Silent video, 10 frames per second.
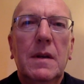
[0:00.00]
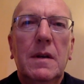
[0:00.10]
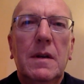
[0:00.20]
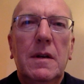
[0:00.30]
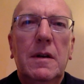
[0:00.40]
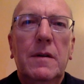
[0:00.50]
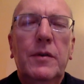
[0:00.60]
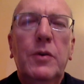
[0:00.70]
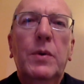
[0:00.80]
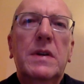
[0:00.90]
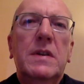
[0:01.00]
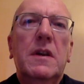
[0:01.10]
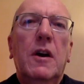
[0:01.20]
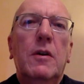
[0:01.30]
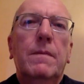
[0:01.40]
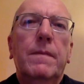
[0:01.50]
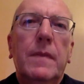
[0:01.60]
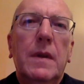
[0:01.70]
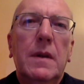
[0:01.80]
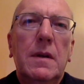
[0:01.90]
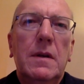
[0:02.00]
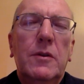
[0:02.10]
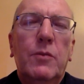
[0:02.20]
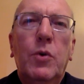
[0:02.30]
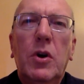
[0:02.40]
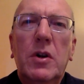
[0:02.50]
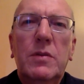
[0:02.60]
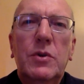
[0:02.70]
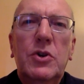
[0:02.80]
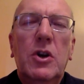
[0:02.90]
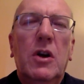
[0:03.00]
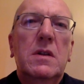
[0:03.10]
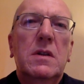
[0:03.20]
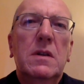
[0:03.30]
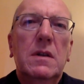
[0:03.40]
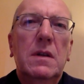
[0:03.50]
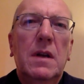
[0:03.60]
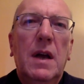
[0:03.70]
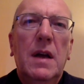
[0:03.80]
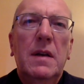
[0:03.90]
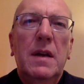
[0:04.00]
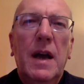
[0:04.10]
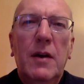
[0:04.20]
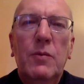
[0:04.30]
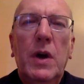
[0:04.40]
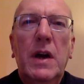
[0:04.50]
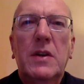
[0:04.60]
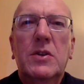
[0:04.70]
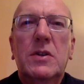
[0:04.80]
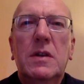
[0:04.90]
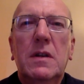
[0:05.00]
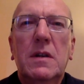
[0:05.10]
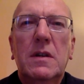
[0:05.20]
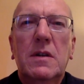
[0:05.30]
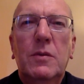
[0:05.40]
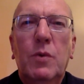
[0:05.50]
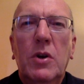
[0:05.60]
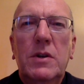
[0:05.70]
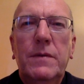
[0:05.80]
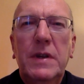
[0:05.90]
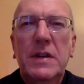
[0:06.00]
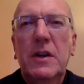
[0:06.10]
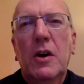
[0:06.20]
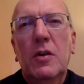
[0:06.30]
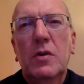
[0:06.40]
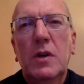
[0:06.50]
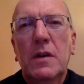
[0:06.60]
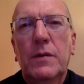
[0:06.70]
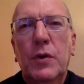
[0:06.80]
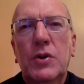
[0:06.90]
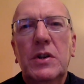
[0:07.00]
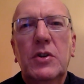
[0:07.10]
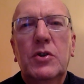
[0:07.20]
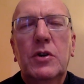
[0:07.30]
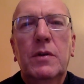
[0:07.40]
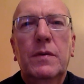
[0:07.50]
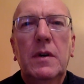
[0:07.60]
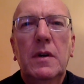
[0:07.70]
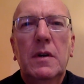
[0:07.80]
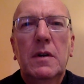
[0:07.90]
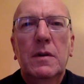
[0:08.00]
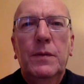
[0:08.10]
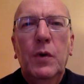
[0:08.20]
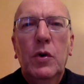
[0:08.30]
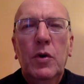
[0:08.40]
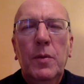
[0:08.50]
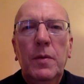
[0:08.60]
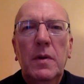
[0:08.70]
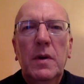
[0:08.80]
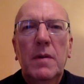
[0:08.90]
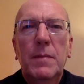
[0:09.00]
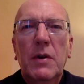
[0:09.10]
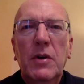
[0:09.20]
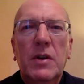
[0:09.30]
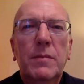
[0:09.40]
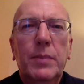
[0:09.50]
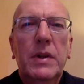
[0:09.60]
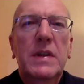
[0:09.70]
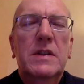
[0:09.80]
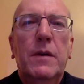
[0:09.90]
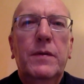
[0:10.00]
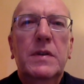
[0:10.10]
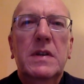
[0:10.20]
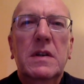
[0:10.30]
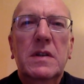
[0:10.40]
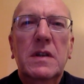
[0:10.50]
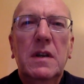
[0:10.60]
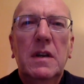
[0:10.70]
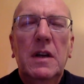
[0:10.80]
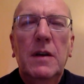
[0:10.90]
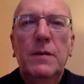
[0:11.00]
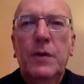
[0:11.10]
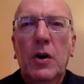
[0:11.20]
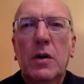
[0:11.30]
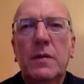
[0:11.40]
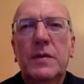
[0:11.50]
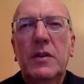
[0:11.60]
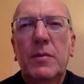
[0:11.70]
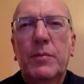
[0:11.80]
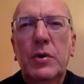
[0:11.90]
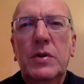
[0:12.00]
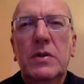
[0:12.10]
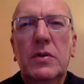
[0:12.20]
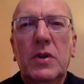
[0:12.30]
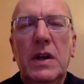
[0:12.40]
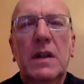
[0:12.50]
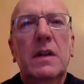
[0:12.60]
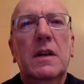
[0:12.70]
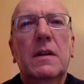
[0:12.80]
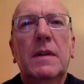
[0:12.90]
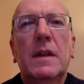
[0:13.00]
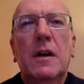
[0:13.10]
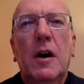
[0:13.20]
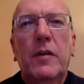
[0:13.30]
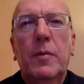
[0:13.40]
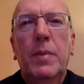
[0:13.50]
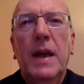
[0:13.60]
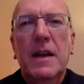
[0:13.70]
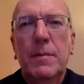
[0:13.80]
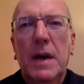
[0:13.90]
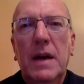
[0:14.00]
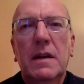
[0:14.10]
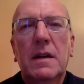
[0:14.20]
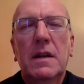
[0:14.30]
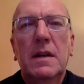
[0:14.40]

A few weeks ago, the world was shocked and outraged to watch video footage of four American police officers involved in the brutal killing of a black man